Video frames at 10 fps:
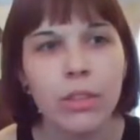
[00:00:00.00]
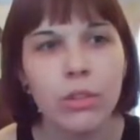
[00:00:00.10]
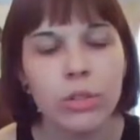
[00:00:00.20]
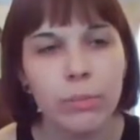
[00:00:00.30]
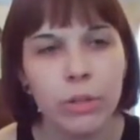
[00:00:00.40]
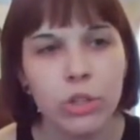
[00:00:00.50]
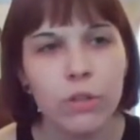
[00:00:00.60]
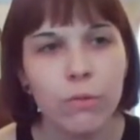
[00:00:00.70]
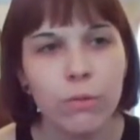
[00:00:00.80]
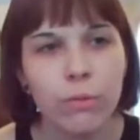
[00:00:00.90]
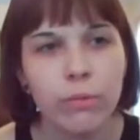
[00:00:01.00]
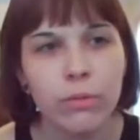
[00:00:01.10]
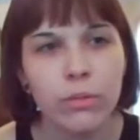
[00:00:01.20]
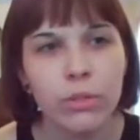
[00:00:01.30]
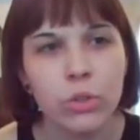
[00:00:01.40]
there's a bunch of
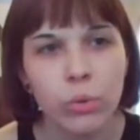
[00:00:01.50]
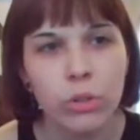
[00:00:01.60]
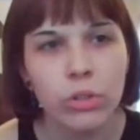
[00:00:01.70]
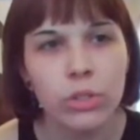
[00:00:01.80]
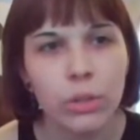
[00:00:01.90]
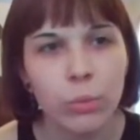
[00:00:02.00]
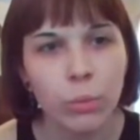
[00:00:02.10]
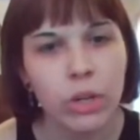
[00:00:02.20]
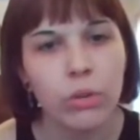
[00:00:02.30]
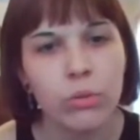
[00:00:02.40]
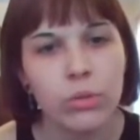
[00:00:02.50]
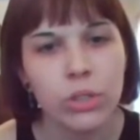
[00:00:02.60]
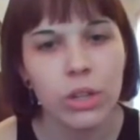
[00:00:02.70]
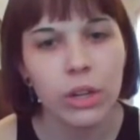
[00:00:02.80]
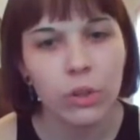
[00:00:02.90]
doors and
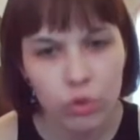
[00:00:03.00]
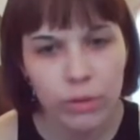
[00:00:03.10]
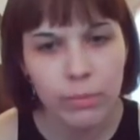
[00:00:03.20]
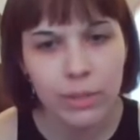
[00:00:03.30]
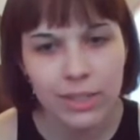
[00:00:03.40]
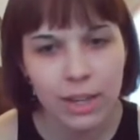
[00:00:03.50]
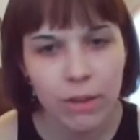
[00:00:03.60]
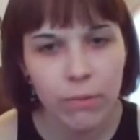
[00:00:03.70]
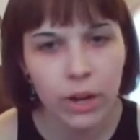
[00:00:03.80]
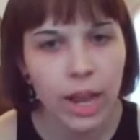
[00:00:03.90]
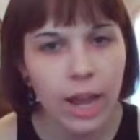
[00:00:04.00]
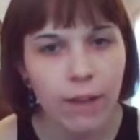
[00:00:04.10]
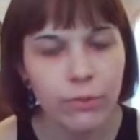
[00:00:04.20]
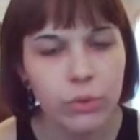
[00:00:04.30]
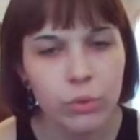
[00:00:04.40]
windows and trim and stuff that I
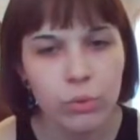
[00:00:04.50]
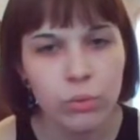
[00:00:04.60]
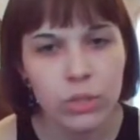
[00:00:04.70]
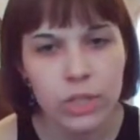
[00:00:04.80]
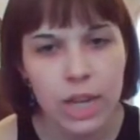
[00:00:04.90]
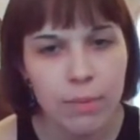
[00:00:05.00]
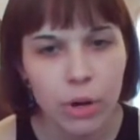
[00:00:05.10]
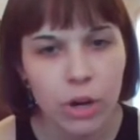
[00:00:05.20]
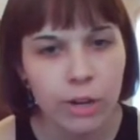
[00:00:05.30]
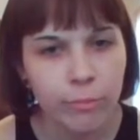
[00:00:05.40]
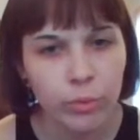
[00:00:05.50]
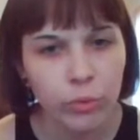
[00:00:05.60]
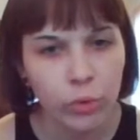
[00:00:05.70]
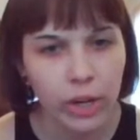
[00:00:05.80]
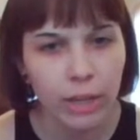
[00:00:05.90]
have to tape off
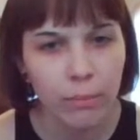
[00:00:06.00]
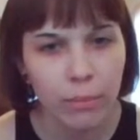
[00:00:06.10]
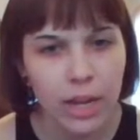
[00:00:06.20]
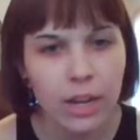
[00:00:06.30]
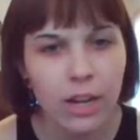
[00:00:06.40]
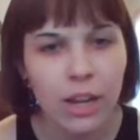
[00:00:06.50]
before I can paint.